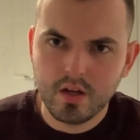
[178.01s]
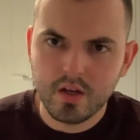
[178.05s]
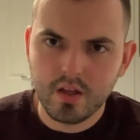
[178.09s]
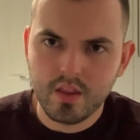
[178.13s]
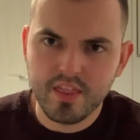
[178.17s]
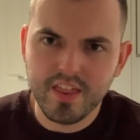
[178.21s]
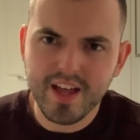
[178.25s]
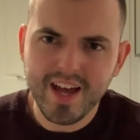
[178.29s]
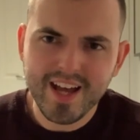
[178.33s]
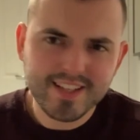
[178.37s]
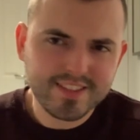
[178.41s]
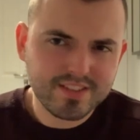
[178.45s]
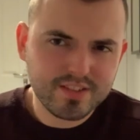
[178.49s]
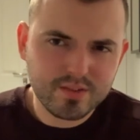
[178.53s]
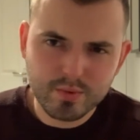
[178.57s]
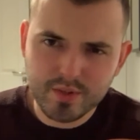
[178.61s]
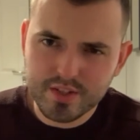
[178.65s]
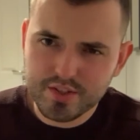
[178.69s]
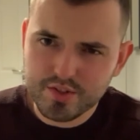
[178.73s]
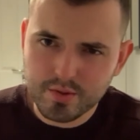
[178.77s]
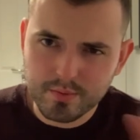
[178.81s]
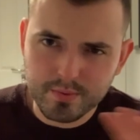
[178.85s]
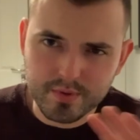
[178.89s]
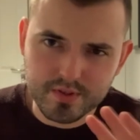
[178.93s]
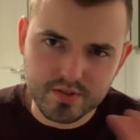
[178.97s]
That
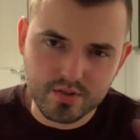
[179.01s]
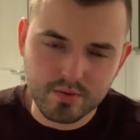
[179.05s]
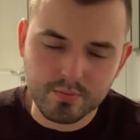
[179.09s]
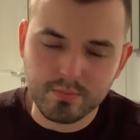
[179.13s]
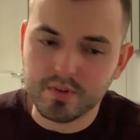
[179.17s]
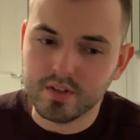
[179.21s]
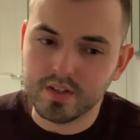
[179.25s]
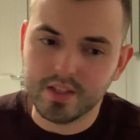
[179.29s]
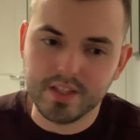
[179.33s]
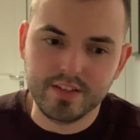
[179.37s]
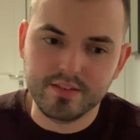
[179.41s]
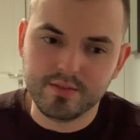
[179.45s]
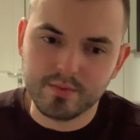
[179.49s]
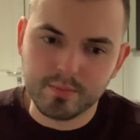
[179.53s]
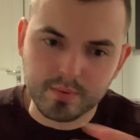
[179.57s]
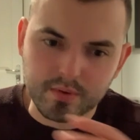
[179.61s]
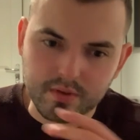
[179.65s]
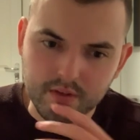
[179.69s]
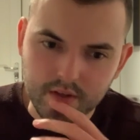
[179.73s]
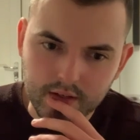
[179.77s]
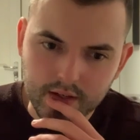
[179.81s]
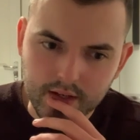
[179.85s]
switch up is unbelievable.